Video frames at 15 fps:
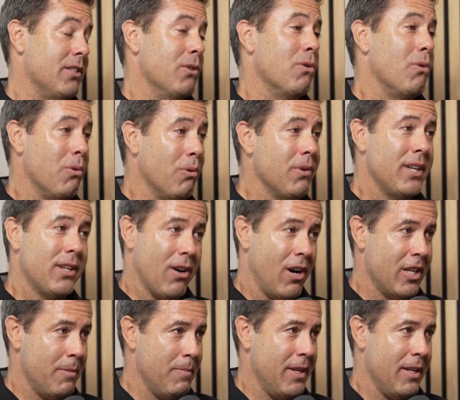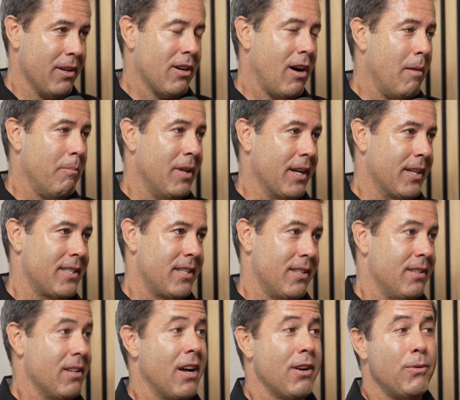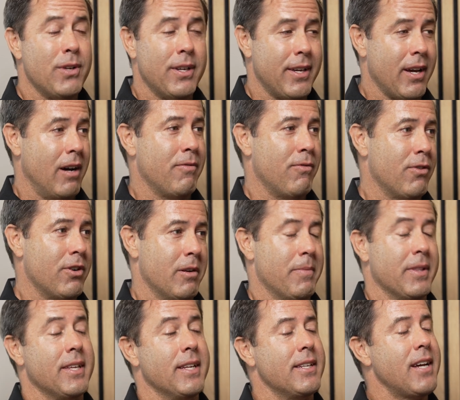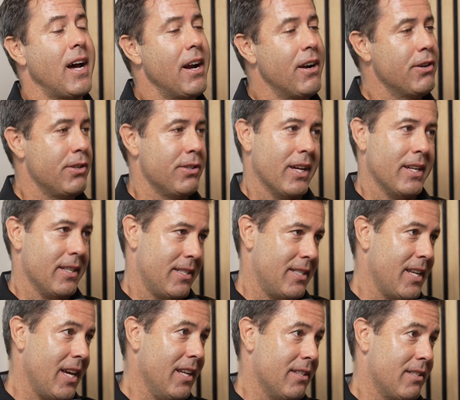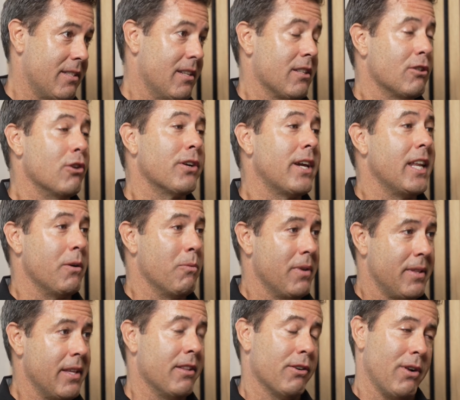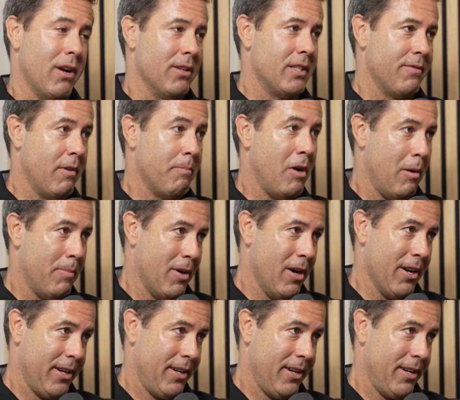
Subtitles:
the only condominium complex, not only in California, but the entire United States that's located within the grounds of a ballpark.